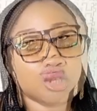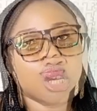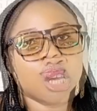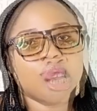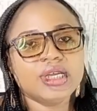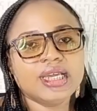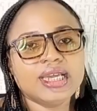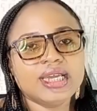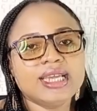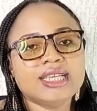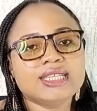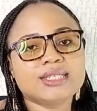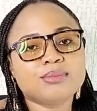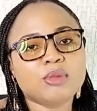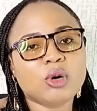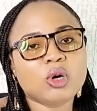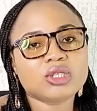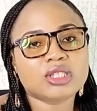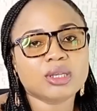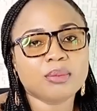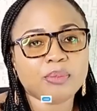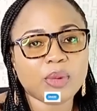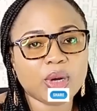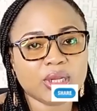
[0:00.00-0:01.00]
Please,
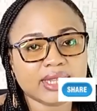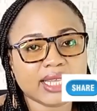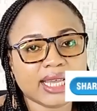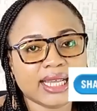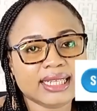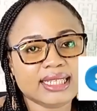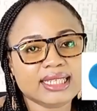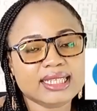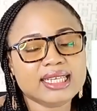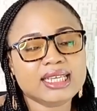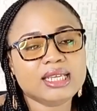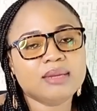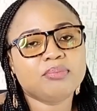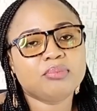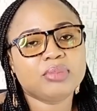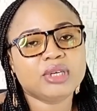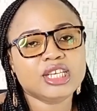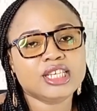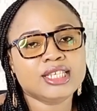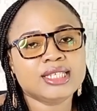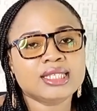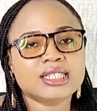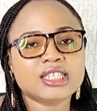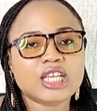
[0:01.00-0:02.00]
most importantly,
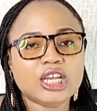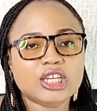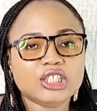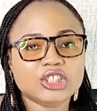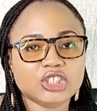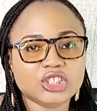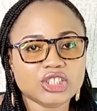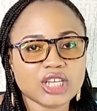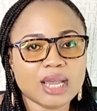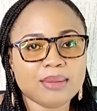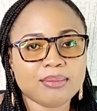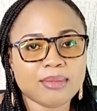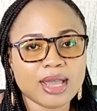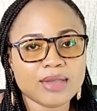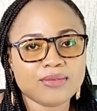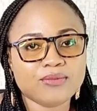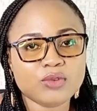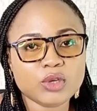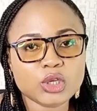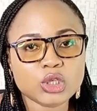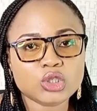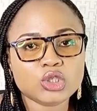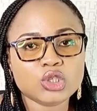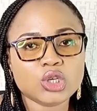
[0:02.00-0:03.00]
please share my
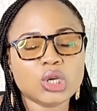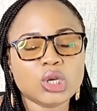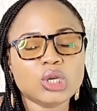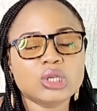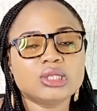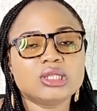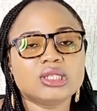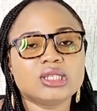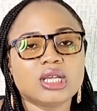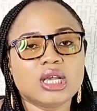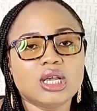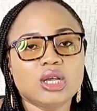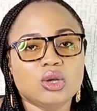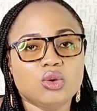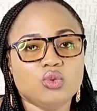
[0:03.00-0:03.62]
videos